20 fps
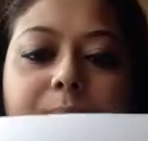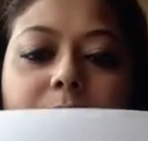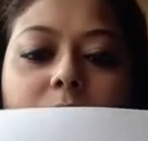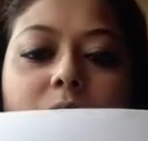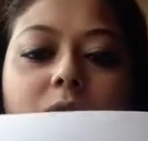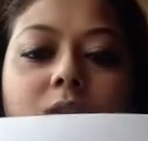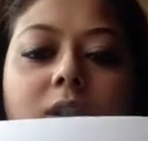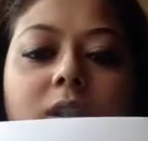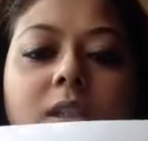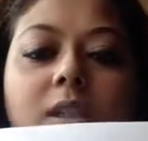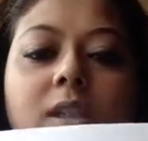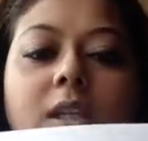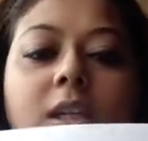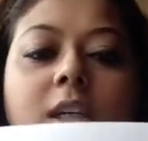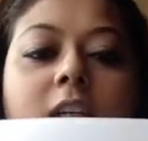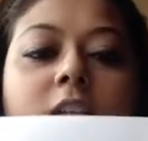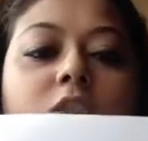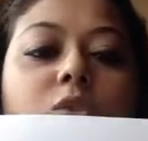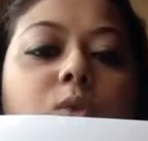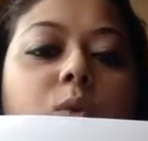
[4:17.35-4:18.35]
Okay,
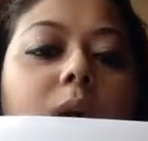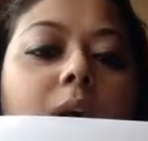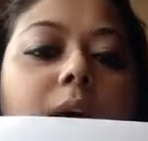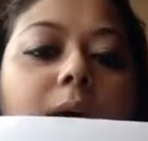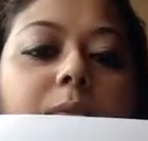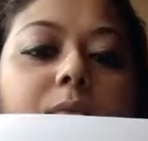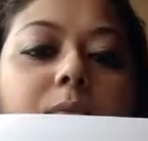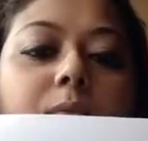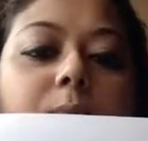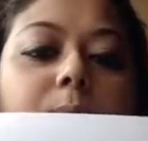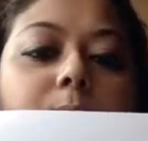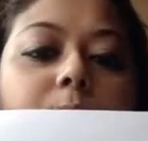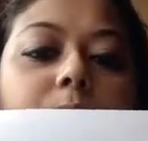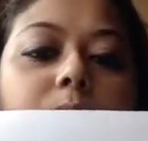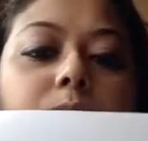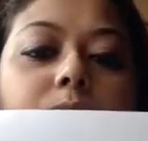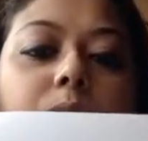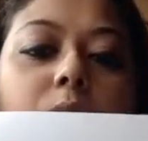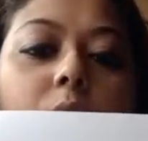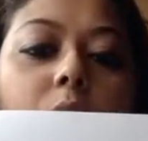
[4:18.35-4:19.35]
so
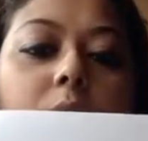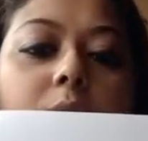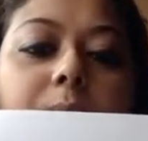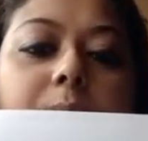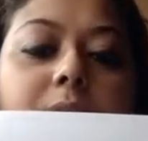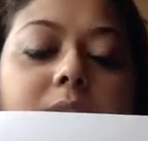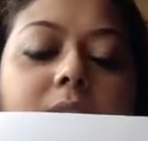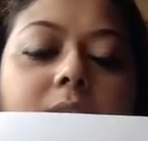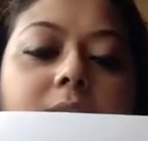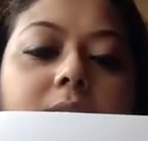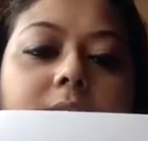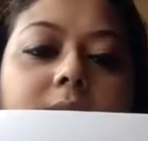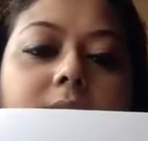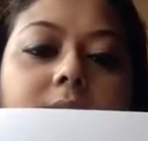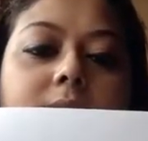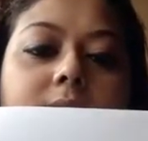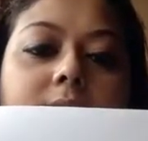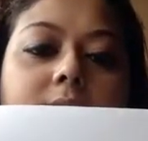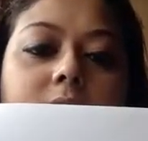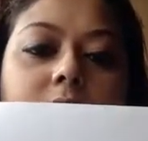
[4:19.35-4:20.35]
for me
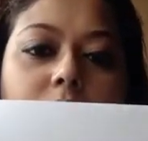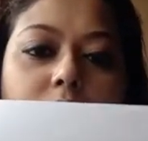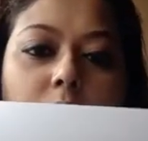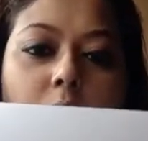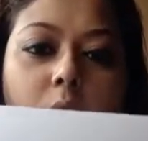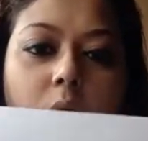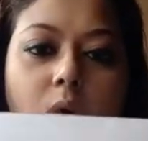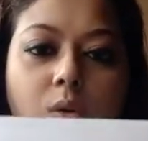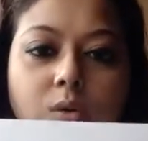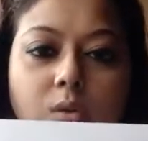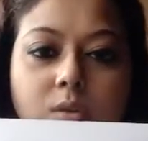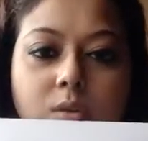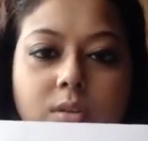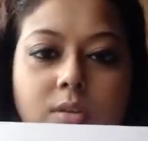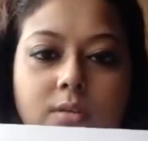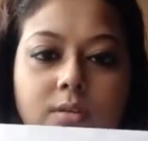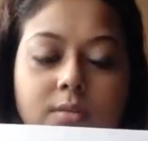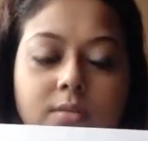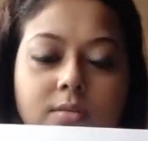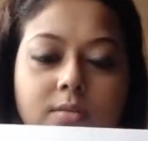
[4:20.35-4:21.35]
it's the dog,
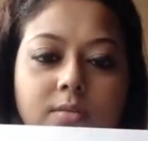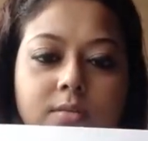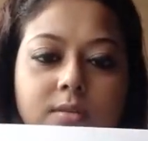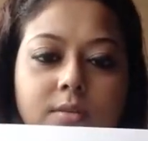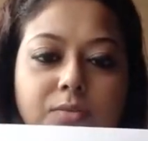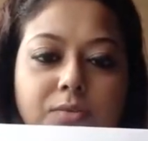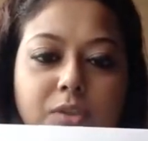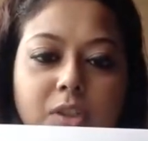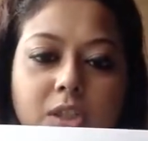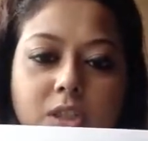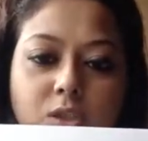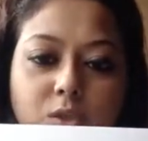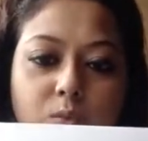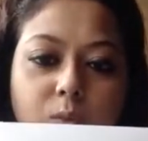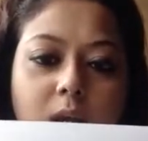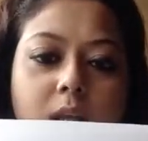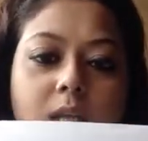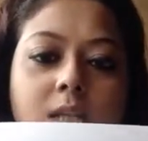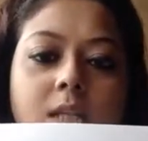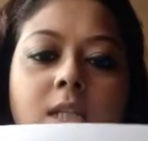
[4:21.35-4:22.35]
the first one,